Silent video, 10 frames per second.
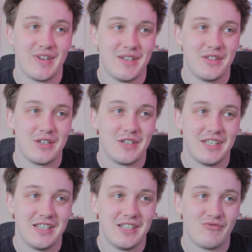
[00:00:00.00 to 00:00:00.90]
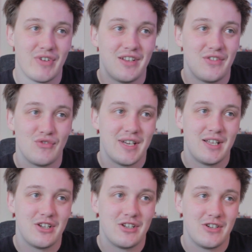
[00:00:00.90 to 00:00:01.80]
ring the ding, ring
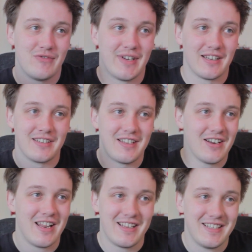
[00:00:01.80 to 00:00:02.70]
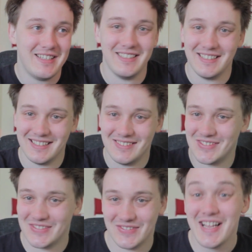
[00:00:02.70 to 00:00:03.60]
a ding-a-ling,
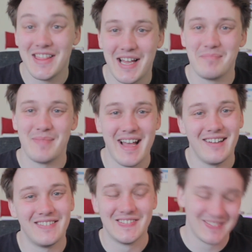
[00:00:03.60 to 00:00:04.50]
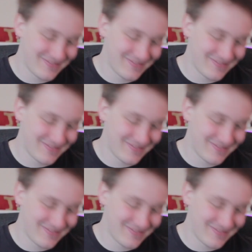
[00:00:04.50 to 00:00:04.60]
ring that bell.